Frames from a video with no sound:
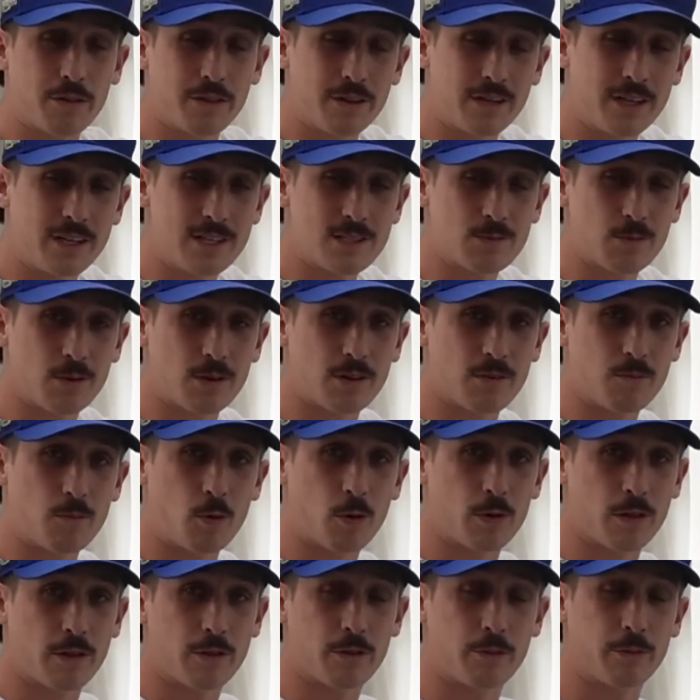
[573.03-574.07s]
think he's worth
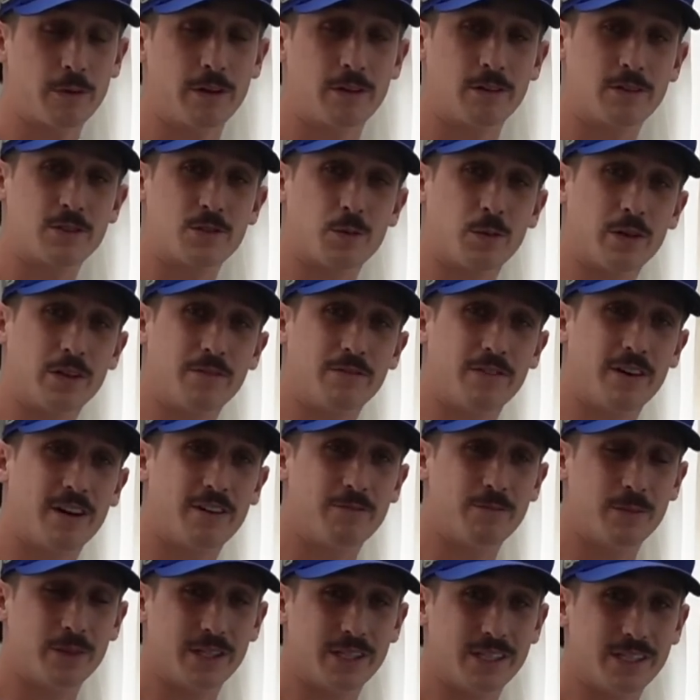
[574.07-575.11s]
more than
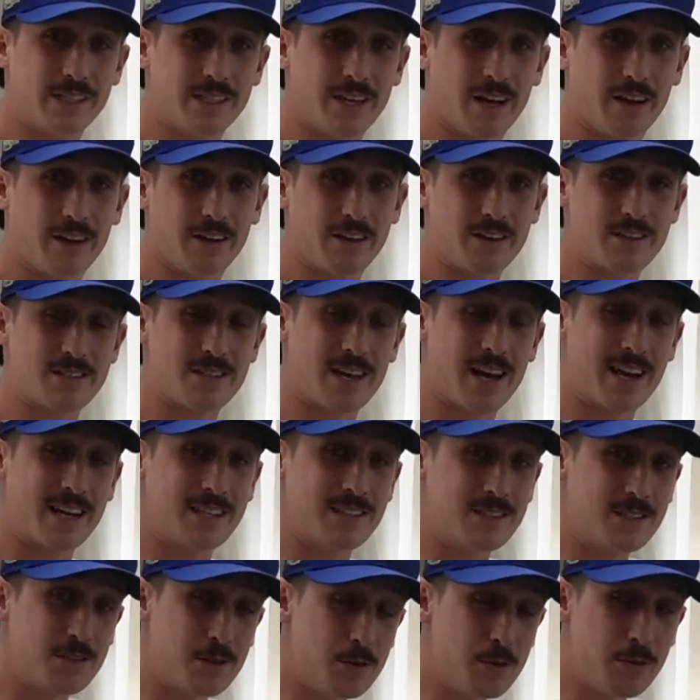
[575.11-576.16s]
$325 million. I
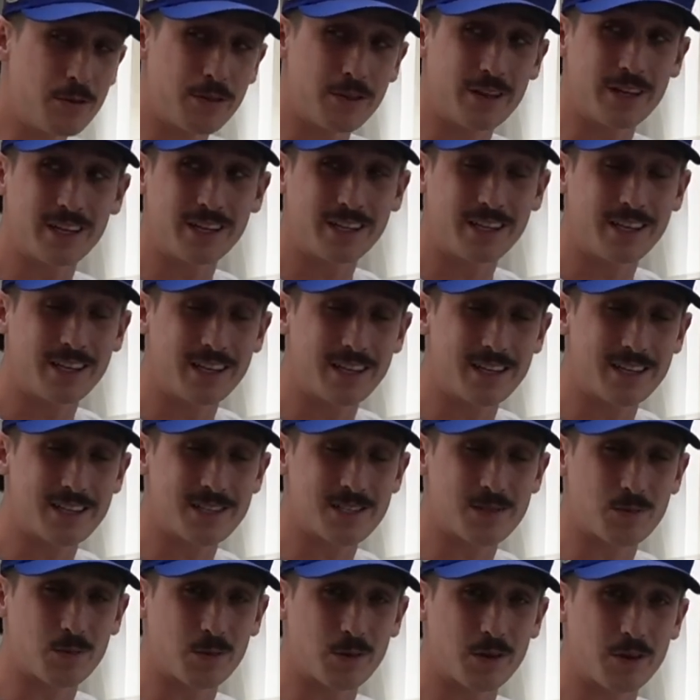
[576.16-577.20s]
do think he
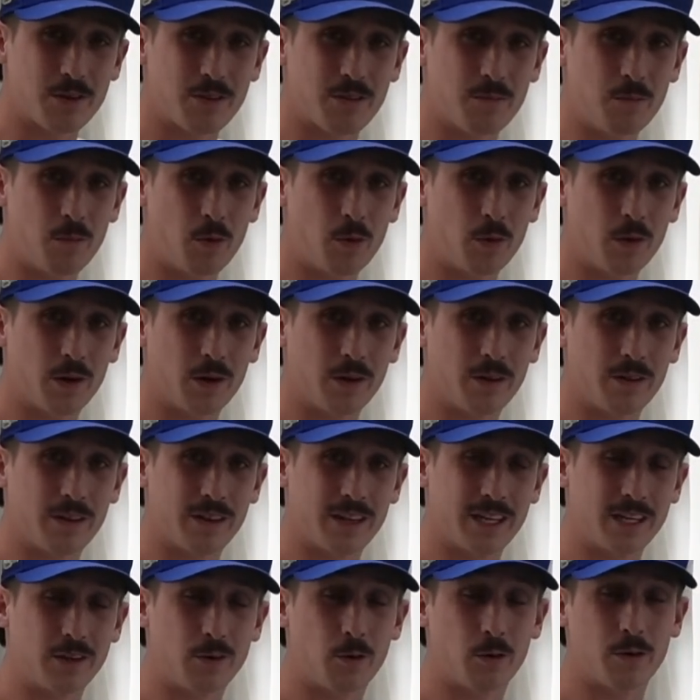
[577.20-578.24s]
is worth more
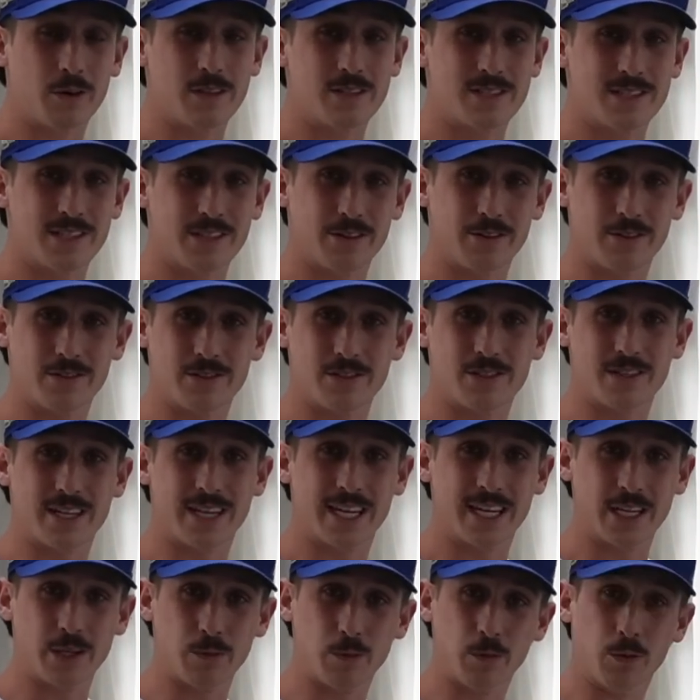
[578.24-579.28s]
than Corey Seager's
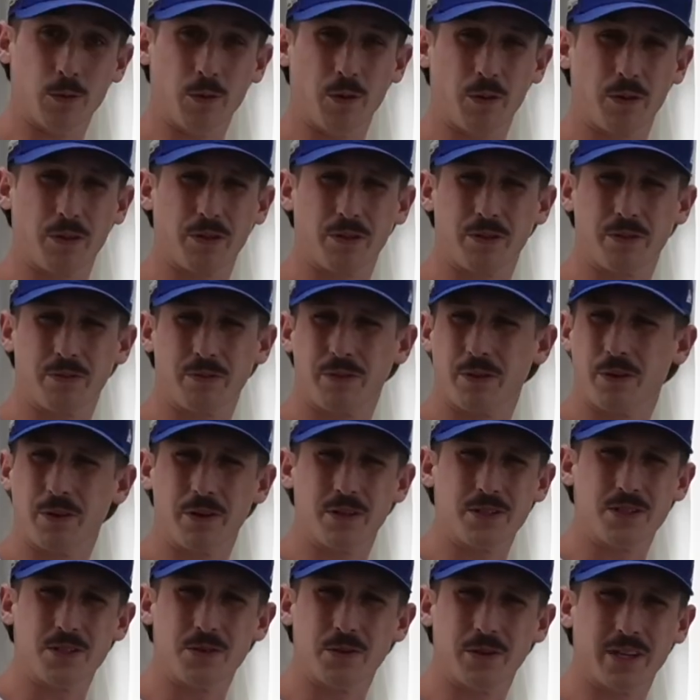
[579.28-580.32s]
annual
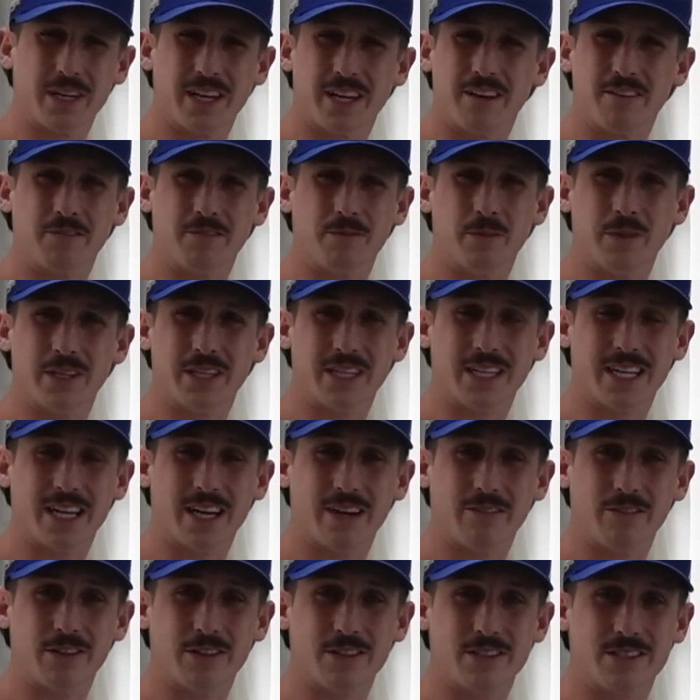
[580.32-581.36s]
$32.5 million
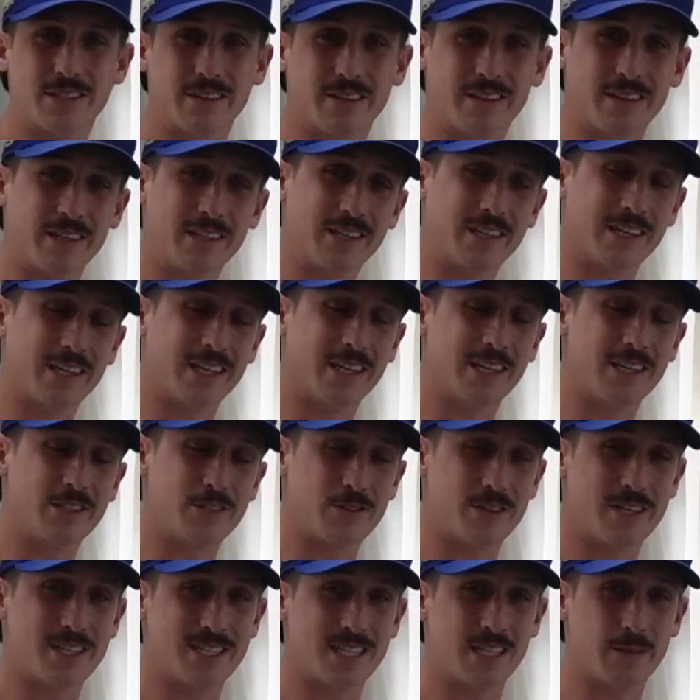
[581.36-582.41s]
average. I think
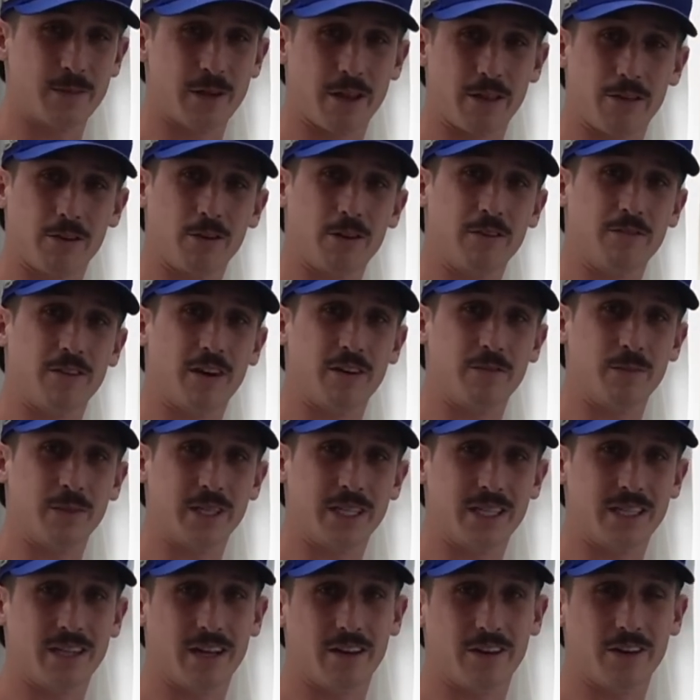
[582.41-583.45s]
Trey's going to be a $35
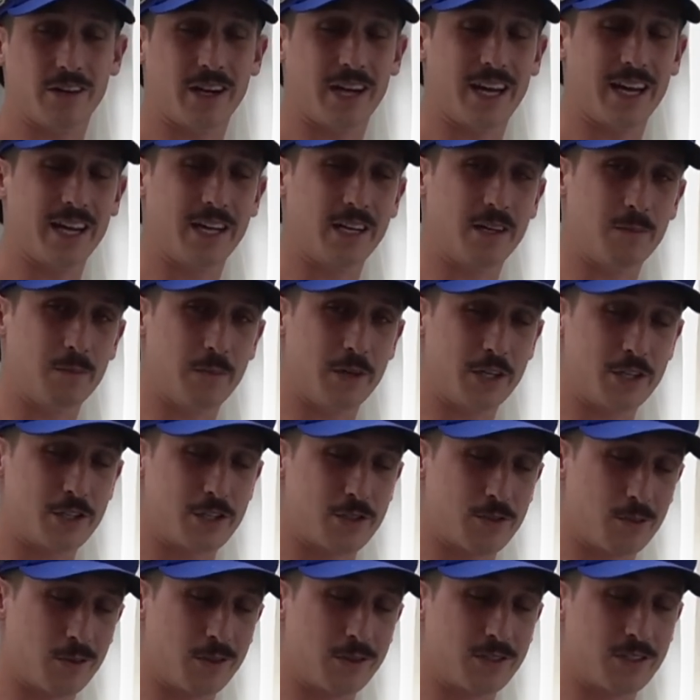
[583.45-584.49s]
million guy on a much
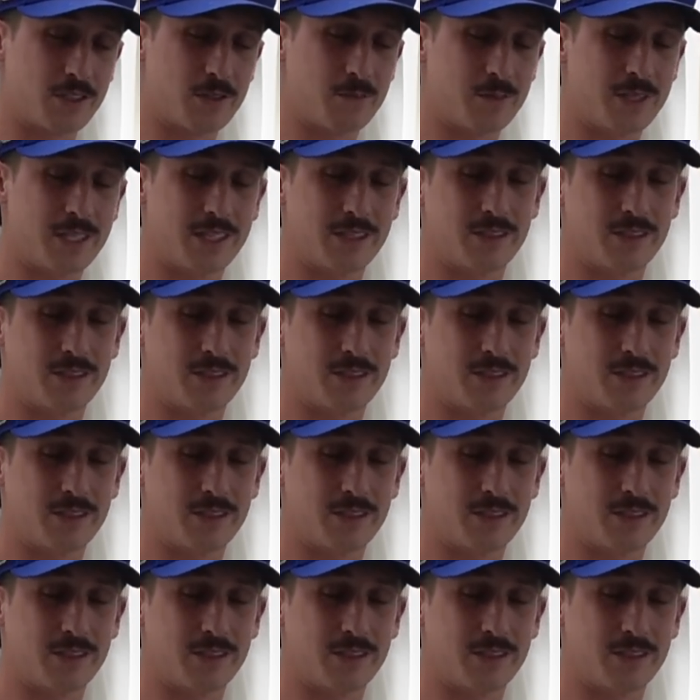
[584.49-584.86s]
shorter term deal.